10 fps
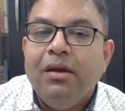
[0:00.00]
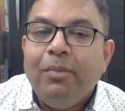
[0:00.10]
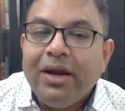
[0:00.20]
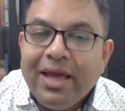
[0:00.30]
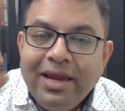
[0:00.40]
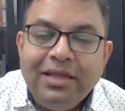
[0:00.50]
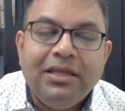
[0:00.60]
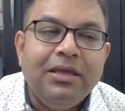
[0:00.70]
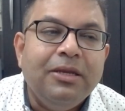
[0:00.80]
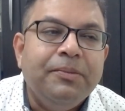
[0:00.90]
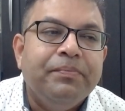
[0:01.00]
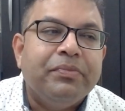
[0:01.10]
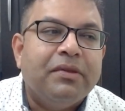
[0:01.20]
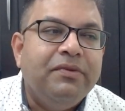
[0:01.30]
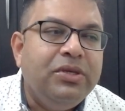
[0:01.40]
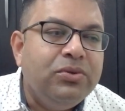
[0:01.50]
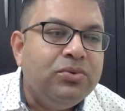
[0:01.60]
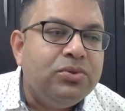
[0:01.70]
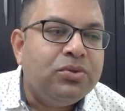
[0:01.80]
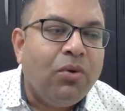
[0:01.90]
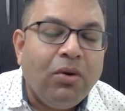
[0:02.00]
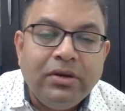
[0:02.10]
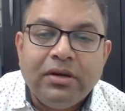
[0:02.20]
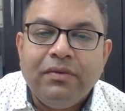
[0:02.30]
But anything we use to alter